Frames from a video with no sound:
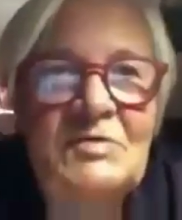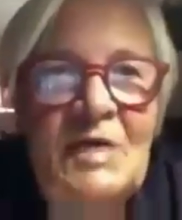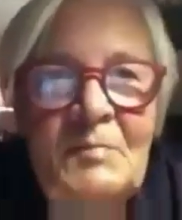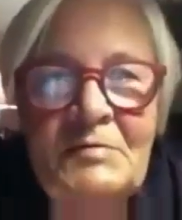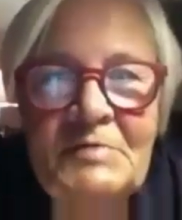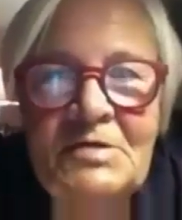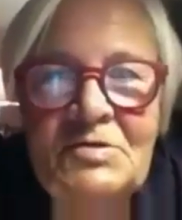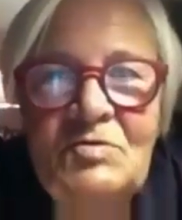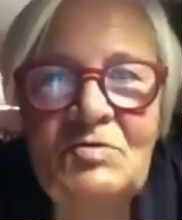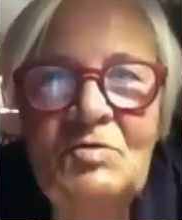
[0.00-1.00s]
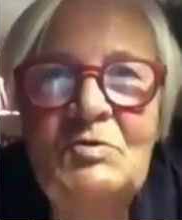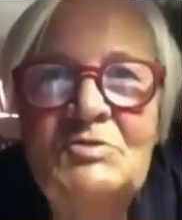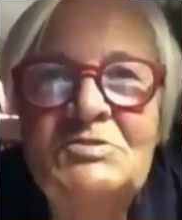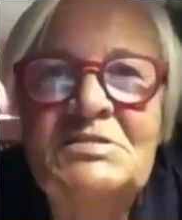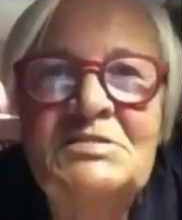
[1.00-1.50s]
American
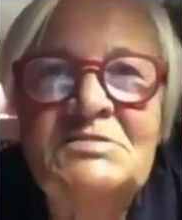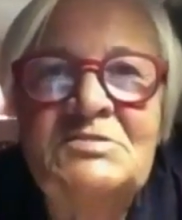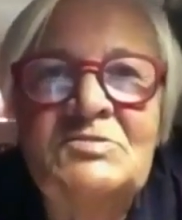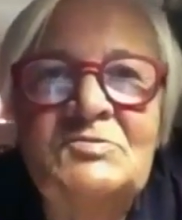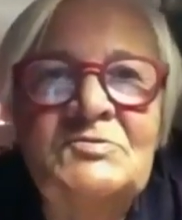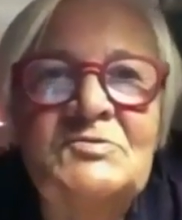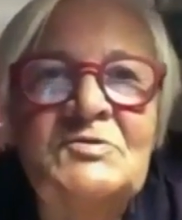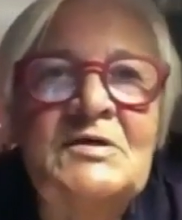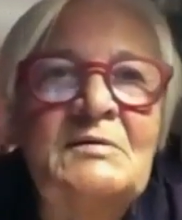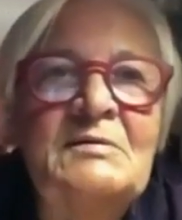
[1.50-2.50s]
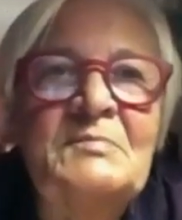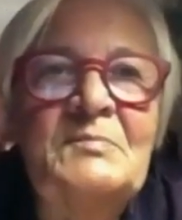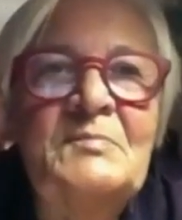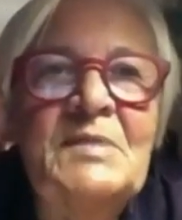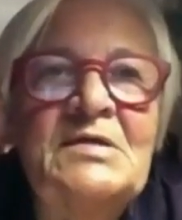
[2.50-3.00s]
universities to
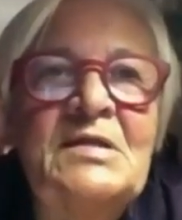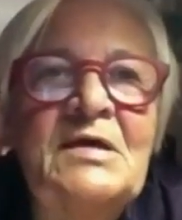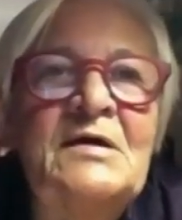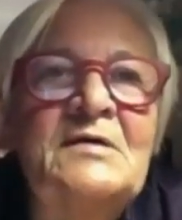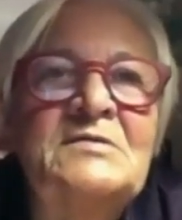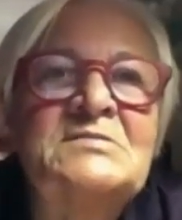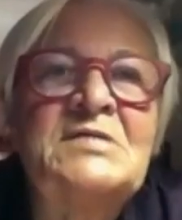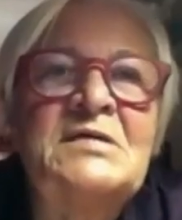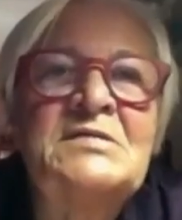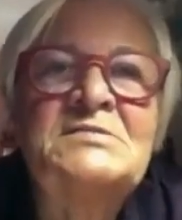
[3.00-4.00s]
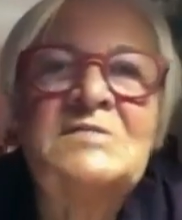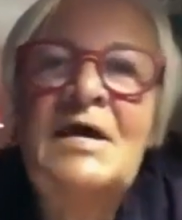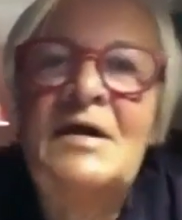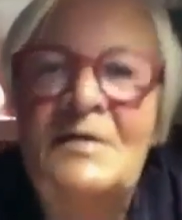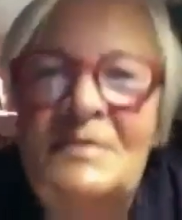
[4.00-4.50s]
make their studies
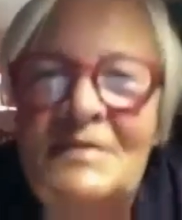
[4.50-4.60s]
there.